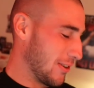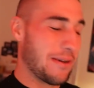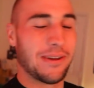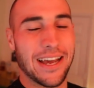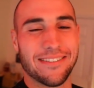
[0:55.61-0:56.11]
Well,
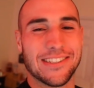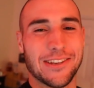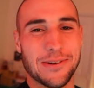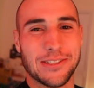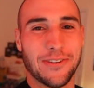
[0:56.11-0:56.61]
I've been having
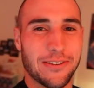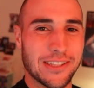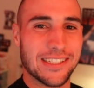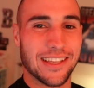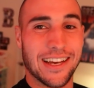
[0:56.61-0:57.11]
so much fun
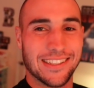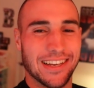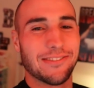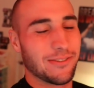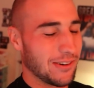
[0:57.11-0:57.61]
with these lights.
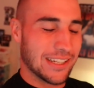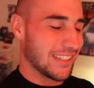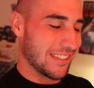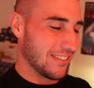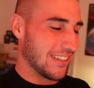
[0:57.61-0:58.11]
Watch
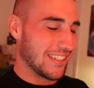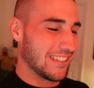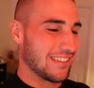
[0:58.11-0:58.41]
this one.